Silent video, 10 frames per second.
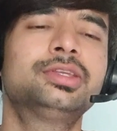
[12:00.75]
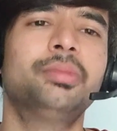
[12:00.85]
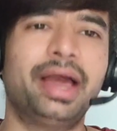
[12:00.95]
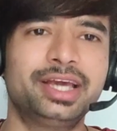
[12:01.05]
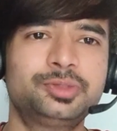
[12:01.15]

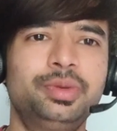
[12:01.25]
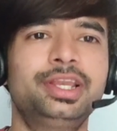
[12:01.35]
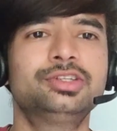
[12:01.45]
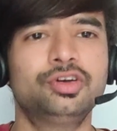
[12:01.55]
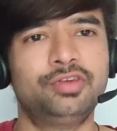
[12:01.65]
my
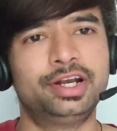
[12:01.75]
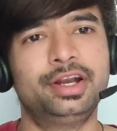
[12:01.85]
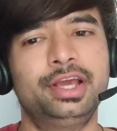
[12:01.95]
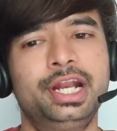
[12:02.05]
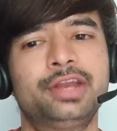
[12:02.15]
experience of
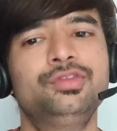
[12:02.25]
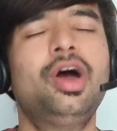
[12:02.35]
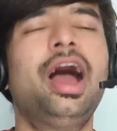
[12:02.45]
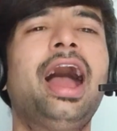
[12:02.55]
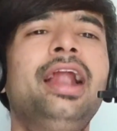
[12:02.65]
attending interview
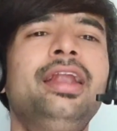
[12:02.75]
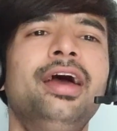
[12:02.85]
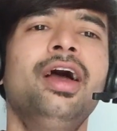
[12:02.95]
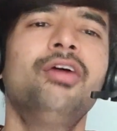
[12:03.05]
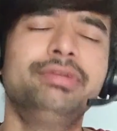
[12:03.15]
and
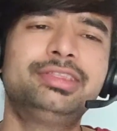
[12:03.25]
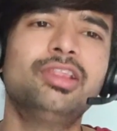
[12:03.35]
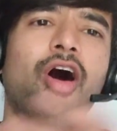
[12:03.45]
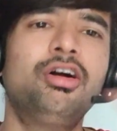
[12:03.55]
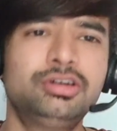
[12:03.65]
with
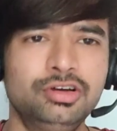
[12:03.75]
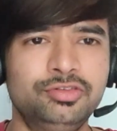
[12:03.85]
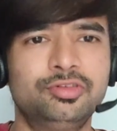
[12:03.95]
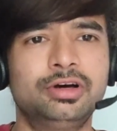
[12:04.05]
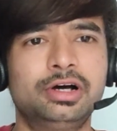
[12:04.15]
lot of
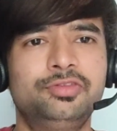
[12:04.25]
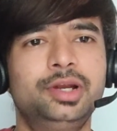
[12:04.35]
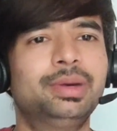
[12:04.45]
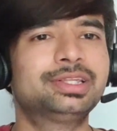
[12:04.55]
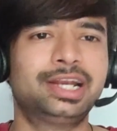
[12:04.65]

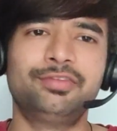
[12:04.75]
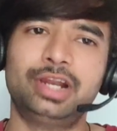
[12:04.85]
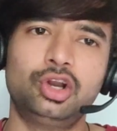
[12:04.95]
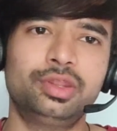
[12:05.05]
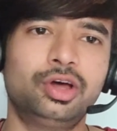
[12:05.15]
feedback that I've
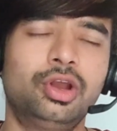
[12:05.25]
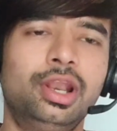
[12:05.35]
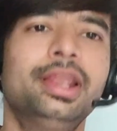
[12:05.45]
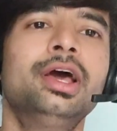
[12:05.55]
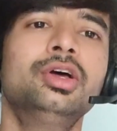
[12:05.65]
read on the
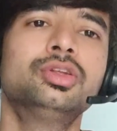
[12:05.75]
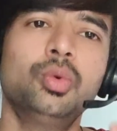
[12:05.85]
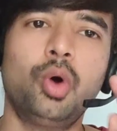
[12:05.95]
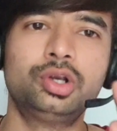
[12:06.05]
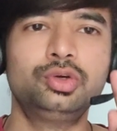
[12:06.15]
online. So
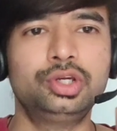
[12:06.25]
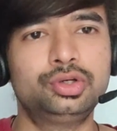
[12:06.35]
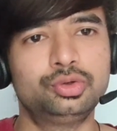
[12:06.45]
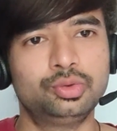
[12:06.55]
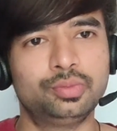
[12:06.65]
what you need
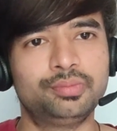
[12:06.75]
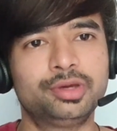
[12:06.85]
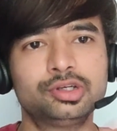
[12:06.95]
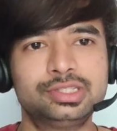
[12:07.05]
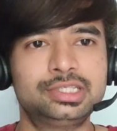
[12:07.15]
to do,
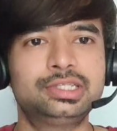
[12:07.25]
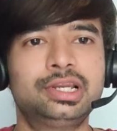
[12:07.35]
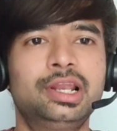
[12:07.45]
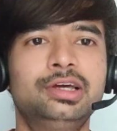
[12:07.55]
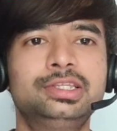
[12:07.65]
because
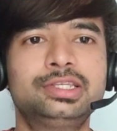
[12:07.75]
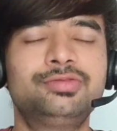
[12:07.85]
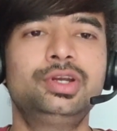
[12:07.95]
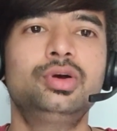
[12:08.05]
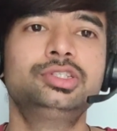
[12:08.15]
this
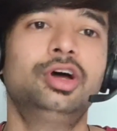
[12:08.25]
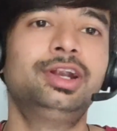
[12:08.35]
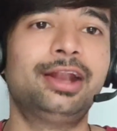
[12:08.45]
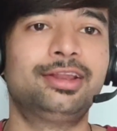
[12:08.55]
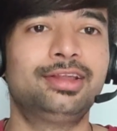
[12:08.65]
video is not
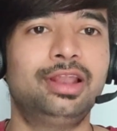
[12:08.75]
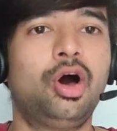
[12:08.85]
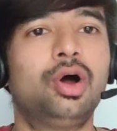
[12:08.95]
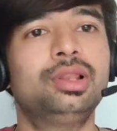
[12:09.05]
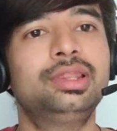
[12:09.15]
eternal,
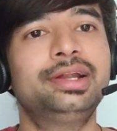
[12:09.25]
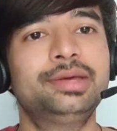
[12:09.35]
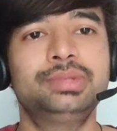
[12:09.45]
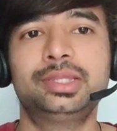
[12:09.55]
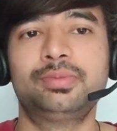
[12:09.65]
all the time
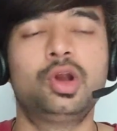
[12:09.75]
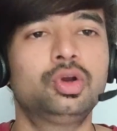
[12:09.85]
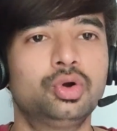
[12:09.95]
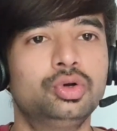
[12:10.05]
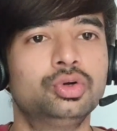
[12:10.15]
this may not
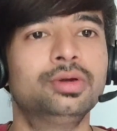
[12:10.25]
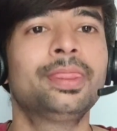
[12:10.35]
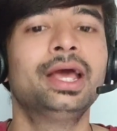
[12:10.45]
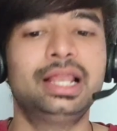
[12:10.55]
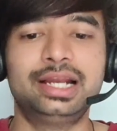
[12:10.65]
hold good.
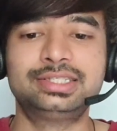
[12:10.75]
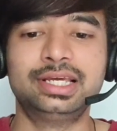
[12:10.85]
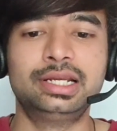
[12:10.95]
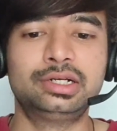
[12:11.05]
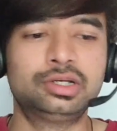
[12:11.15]
Let's say